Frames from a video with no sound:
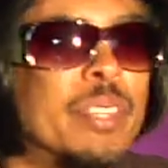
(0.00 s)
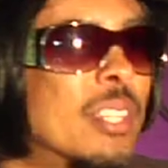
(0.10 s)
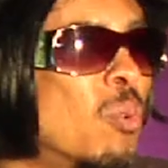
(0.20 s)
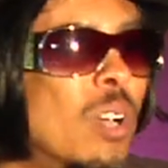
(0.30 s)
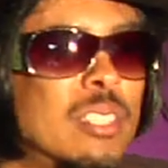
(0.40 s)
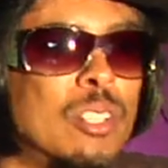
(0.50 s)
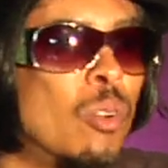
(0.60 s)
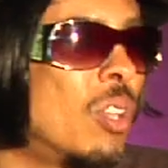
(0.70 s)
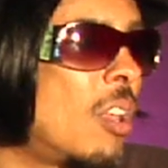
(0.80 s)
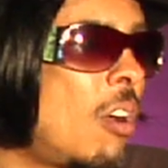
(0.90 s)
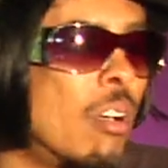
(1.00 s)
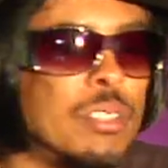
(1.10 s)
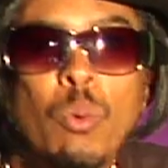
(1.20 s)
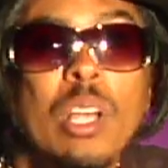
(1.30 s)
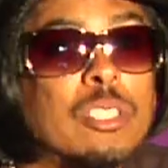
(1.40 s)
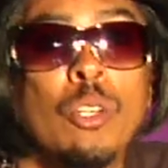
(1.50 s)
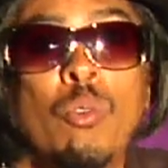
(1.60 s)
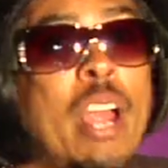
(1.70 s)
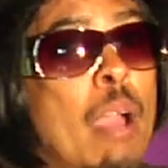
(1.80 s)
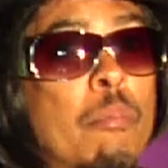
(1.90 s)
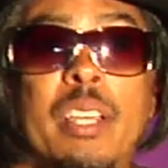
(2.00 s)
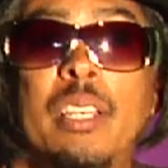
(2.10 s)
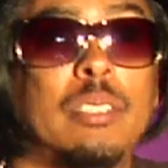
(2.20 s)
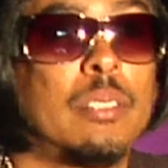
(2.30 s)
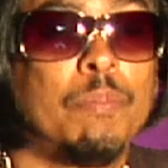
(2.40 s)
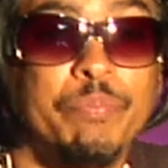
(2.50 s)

There wasn't no rap records.